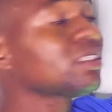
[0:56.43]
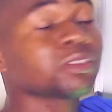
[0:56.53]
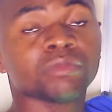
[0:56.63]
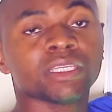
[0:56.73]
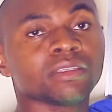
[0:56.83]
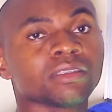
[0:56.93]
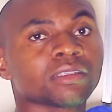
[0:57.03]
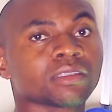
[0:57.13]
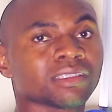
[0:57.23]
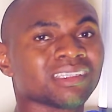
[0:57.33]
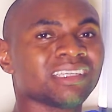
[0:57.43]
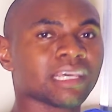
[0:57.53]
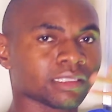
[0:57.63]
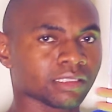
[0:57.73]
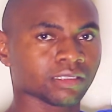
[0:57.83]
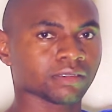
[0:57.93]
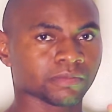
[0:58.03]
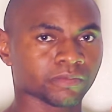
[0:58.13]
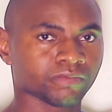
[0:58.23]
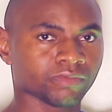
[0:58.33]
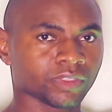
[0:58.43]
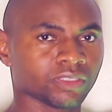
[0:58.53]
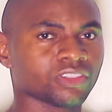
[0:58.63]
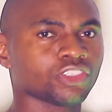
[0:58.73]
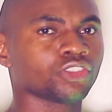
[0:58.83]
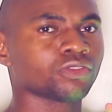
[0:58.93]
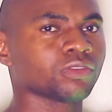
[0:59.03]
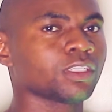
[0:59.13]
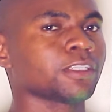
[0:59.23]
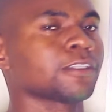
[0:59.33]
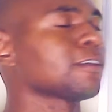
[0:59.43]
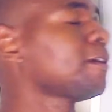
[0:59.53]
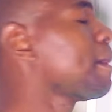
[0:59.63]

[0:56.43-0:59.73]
which means death, tissue death.